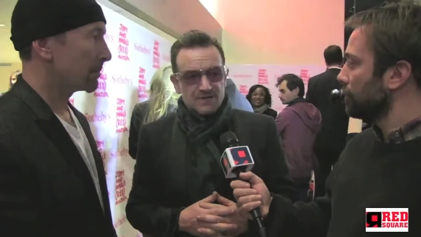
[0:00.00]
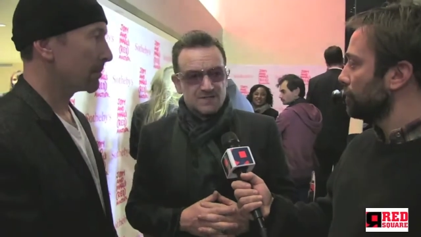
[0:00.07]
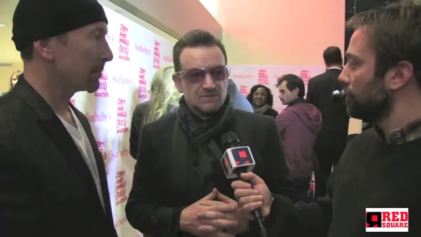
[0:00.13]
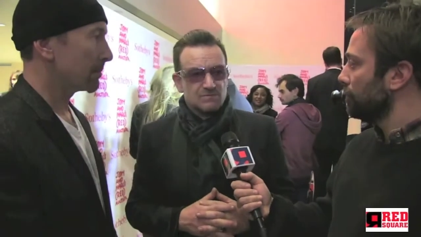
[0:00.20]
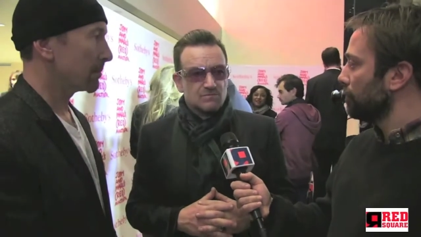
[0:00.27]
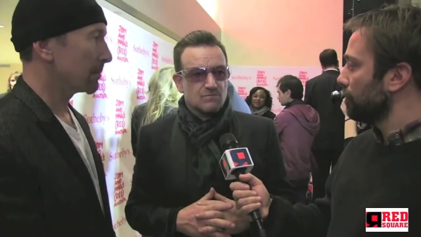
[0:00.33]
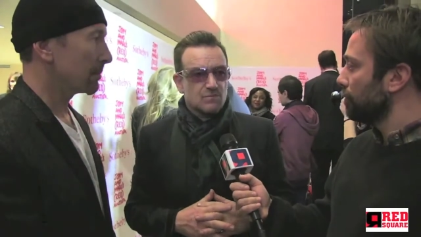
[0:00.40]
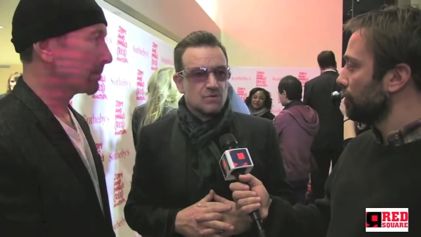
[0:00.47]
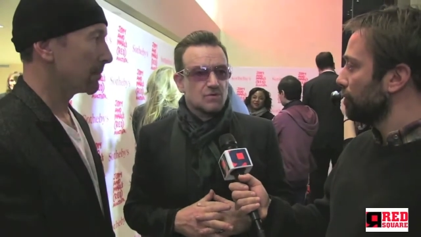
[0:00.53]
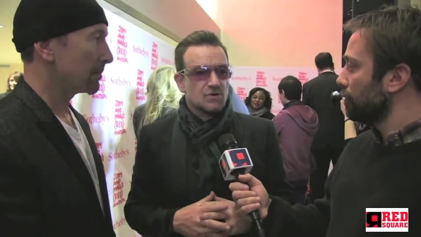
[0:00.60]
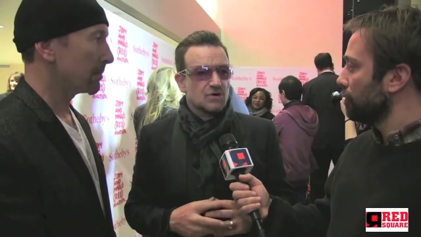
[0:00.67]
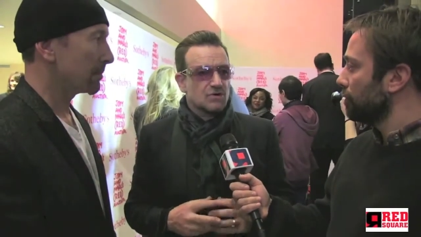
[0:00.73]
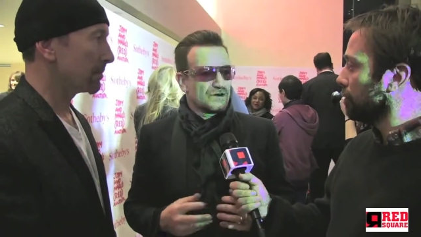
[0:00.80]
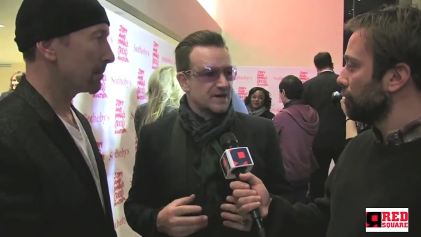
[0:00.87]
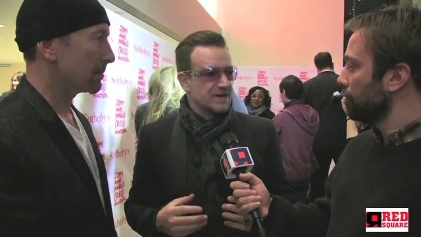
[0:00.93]
Speaker 1: it's
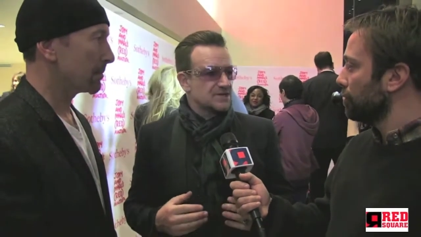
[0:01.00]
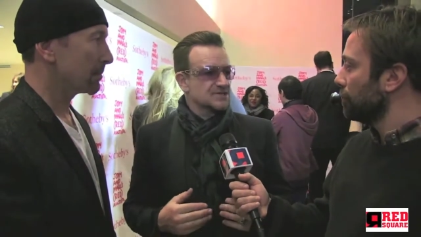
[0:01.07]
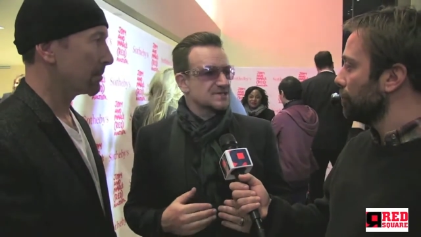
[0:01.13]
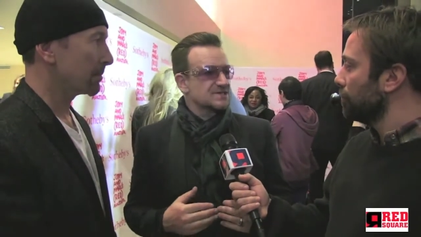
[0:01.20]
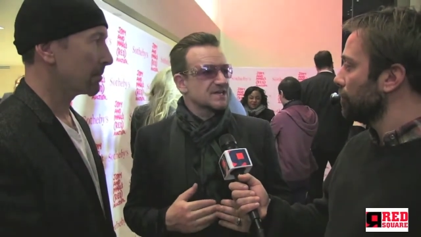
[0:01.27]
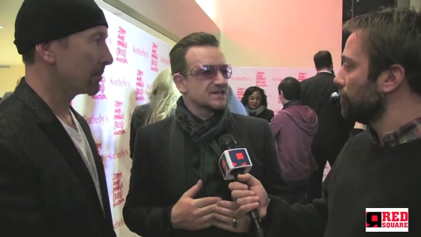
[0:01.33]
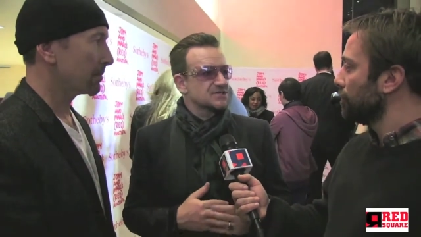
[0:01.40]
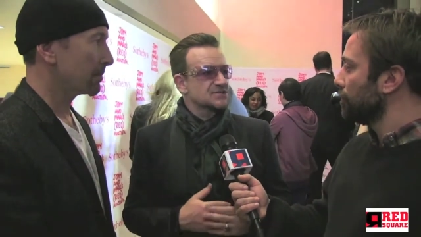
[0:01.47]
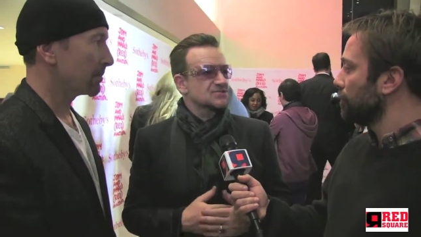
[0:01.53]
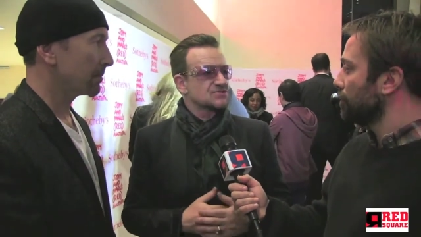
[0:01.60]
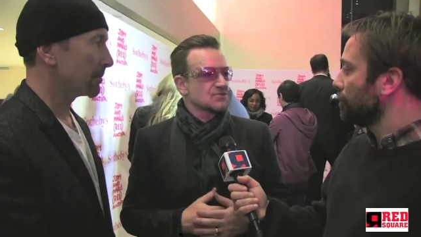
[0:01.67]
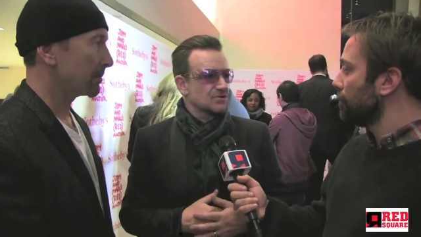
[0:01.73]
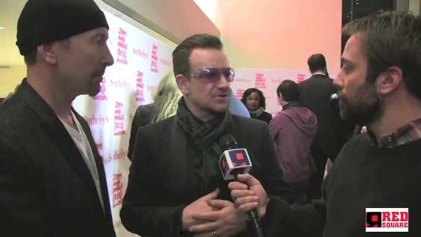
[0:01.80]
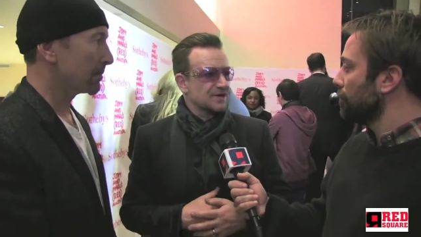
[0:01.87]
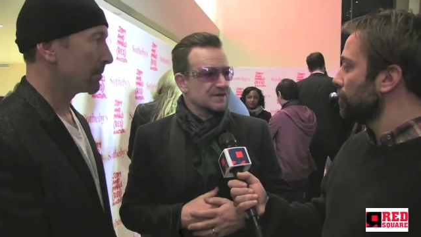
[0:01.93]
more courageous and
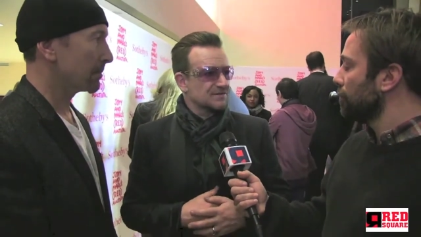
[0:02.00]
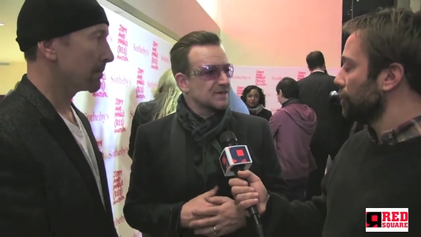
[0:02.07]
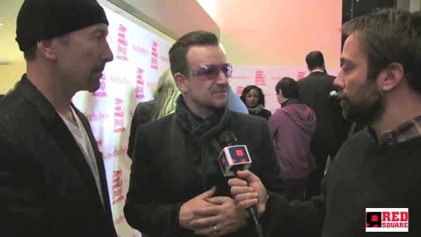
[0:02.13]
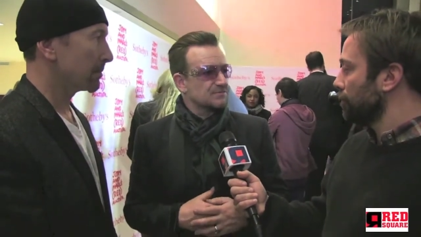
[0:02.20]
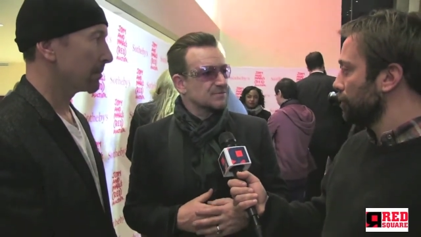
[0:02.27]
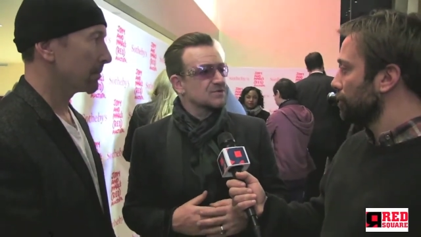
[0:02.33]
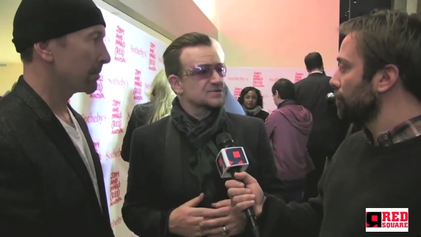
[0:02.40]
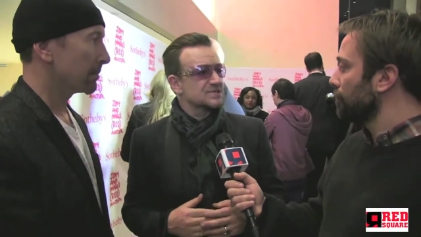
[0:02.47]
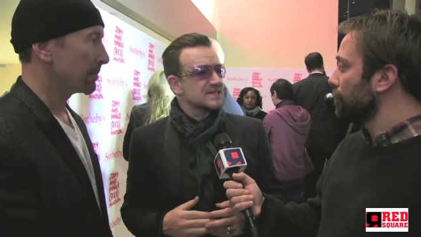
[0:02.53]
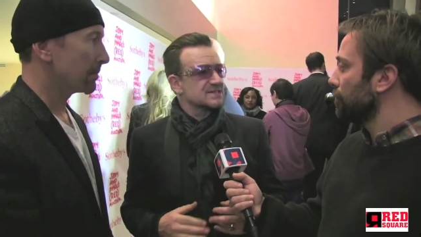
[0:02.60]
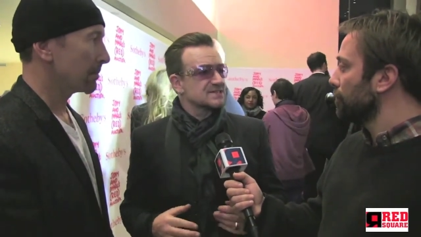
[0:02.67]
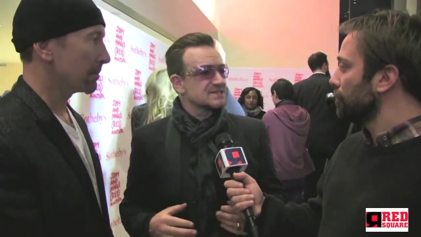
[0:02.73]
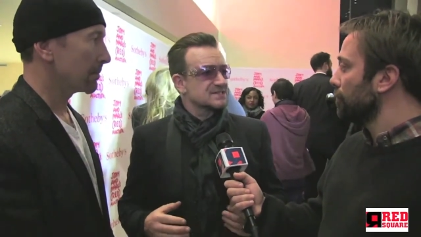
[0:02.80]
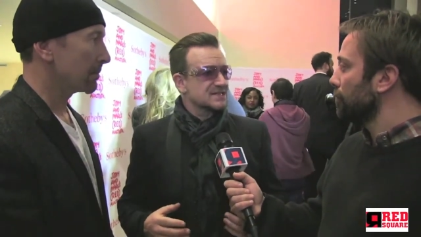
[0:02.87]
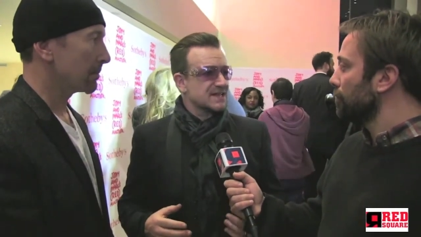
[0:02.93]
extraordinary if that
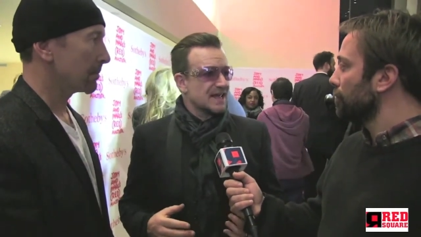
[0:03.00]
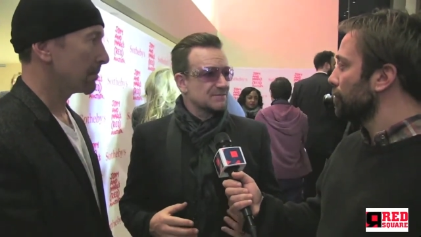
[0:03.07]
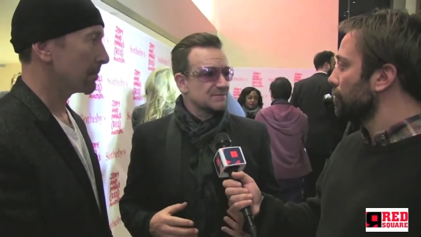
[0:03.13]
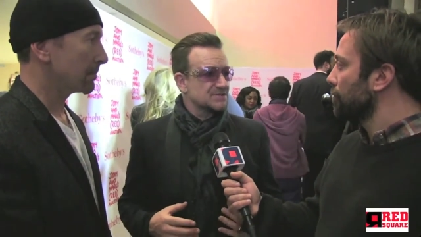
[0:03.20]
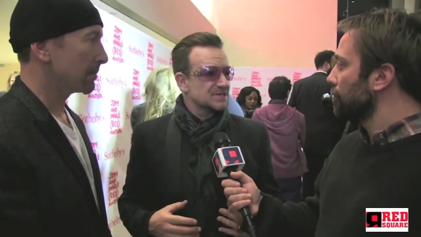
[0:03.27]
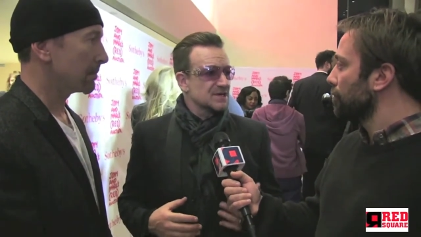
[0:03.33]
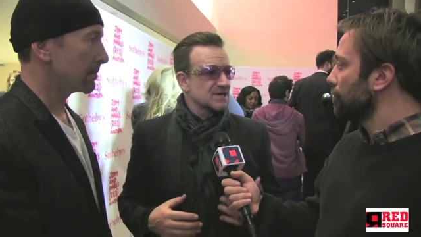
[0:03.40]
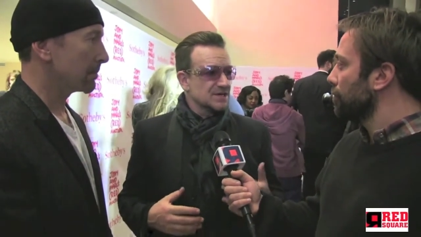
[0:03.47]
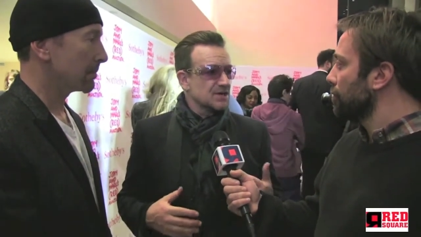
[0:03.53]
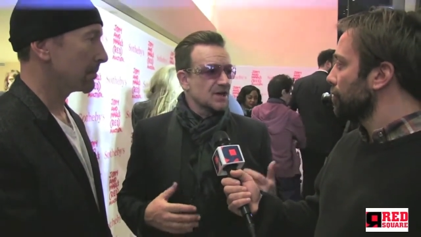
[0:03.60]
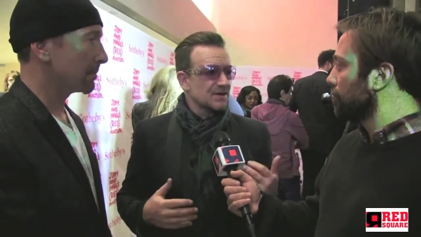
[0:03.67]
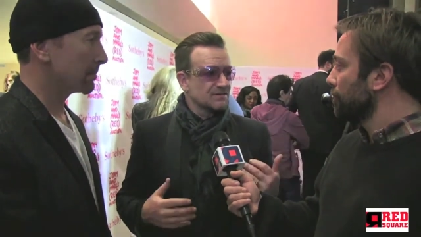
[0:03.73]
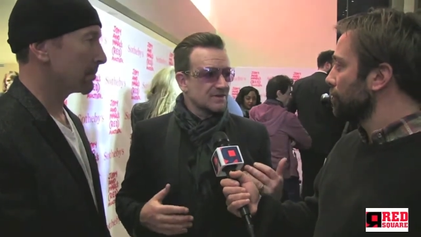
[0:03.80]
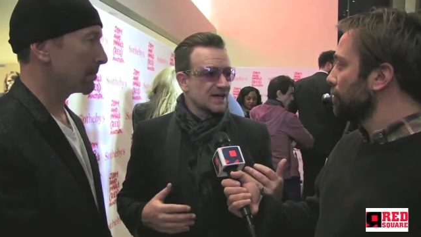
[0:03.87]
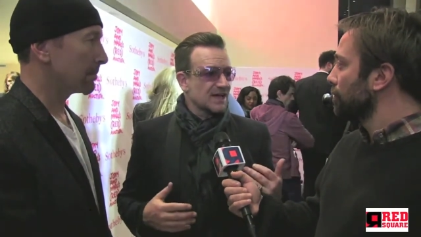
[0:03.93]
protest is kept
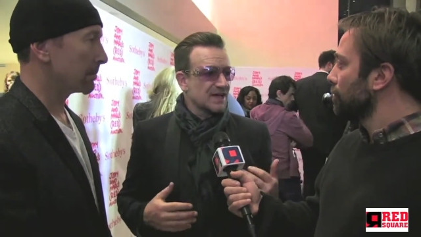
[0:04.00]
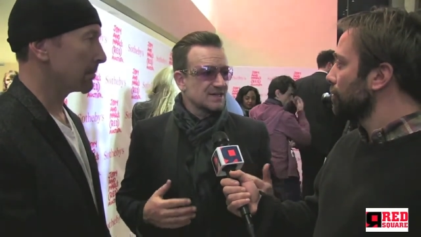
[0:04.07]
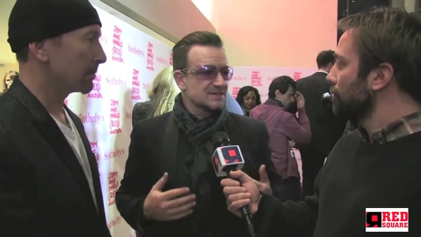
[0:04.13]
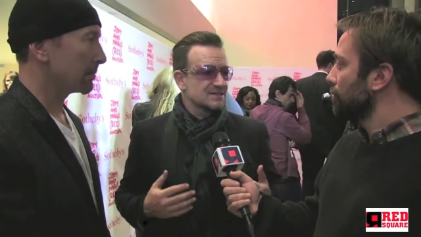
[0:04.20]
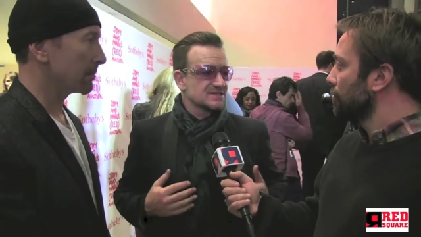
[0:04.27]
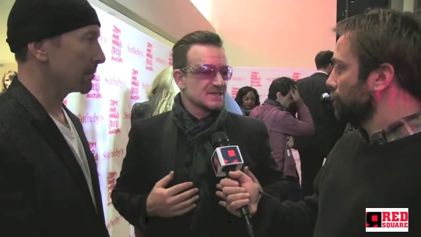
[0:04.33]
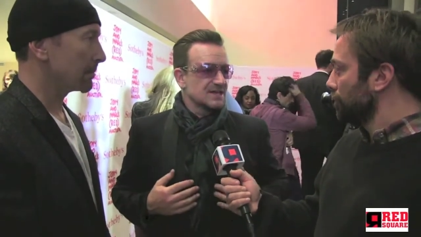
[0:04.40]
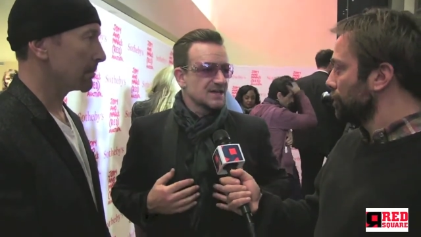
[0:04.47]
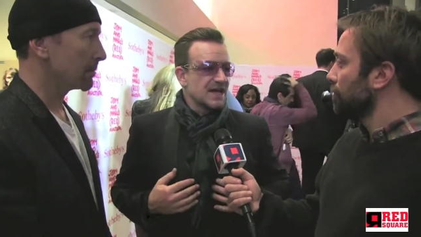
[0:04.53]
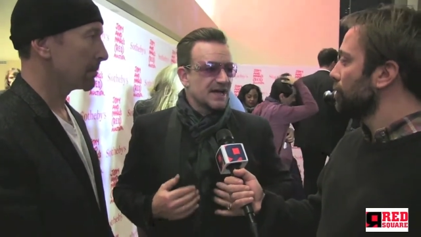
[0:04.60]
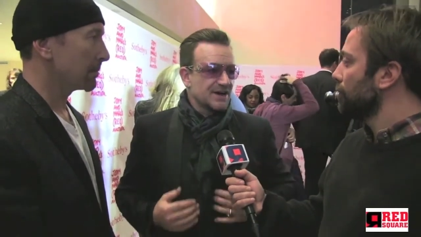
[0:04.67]
non-violent,